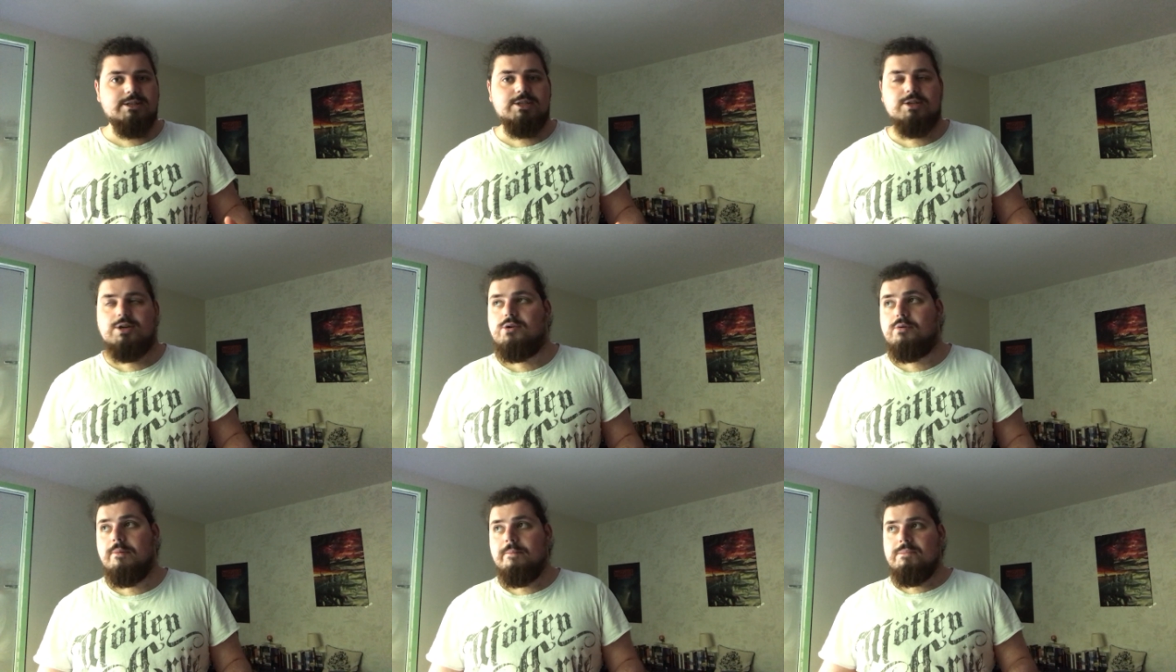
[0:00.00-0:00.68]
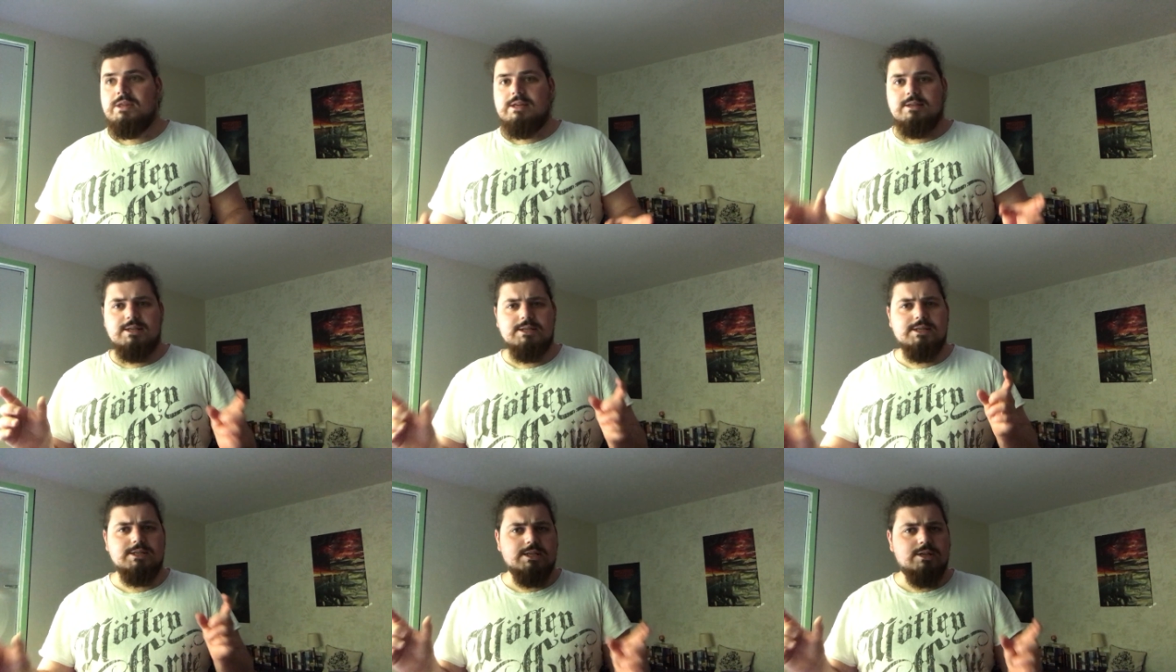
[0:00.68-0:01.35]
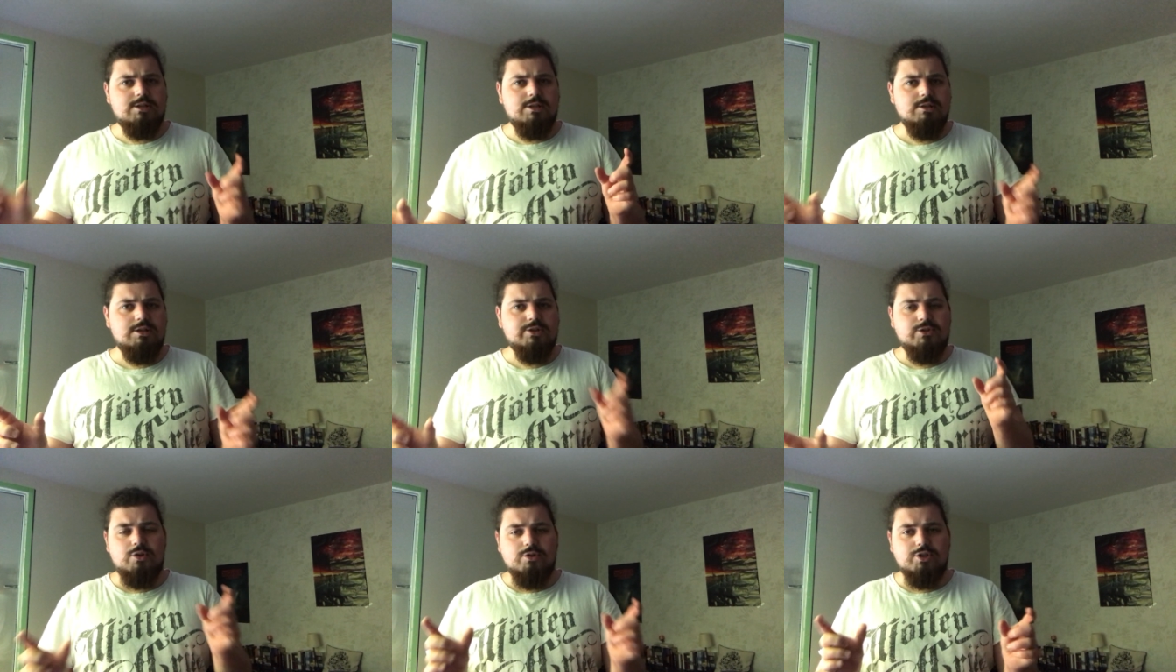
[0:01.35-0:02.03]
So this is
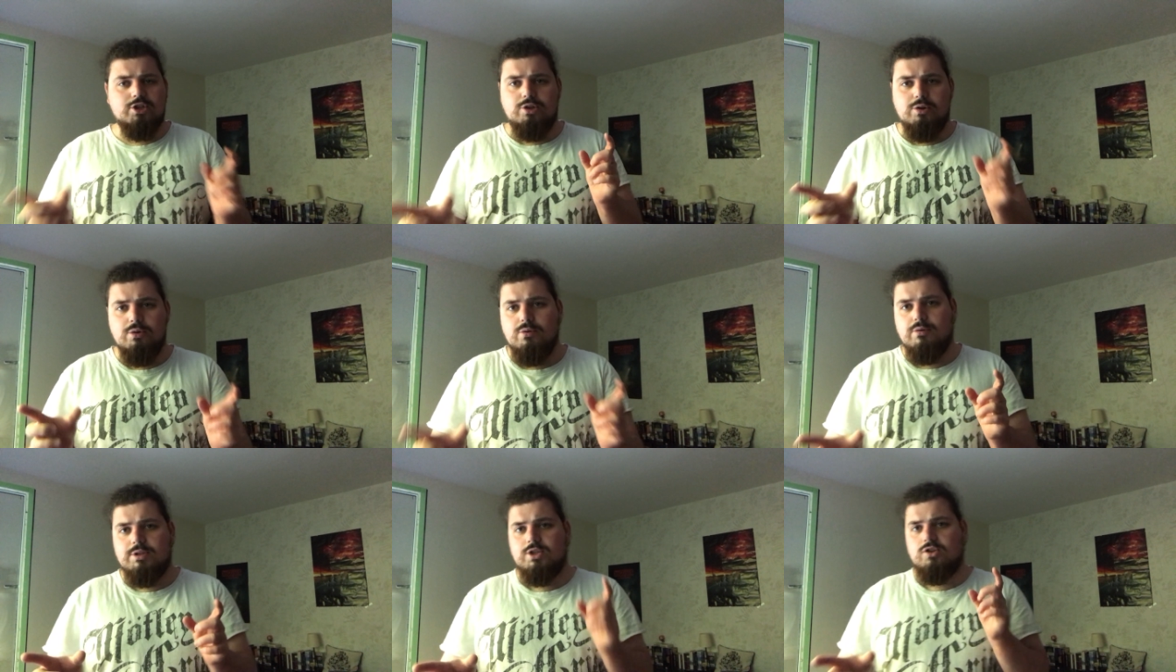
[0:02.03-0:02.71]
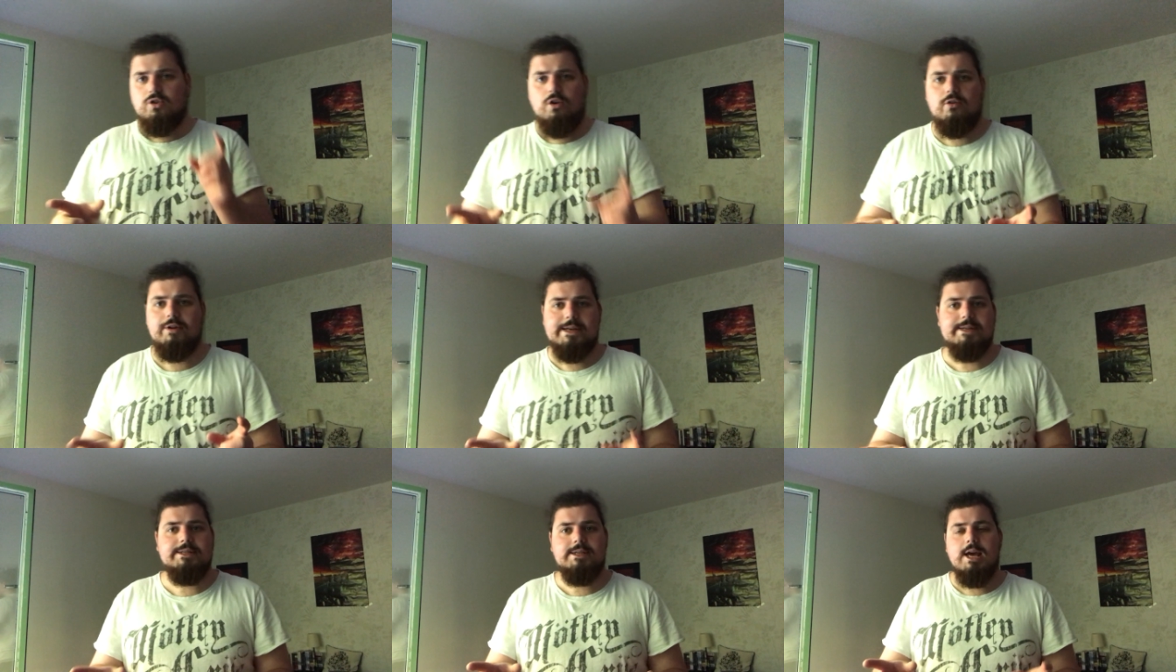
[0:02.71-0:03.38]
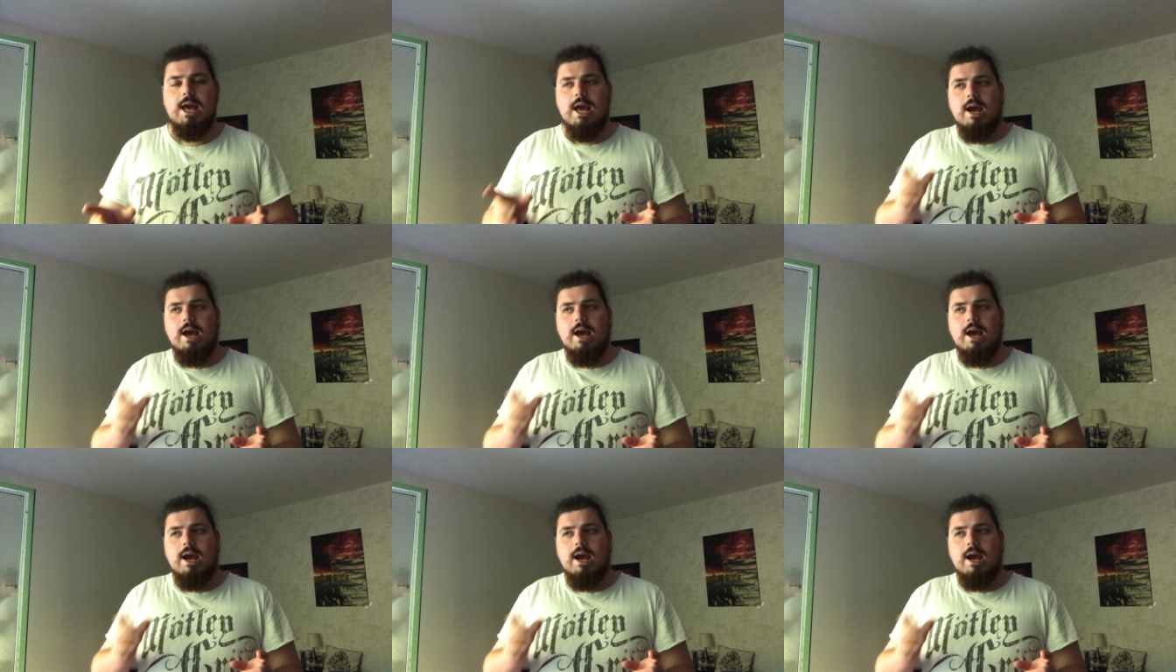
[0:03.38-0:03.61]
those two stories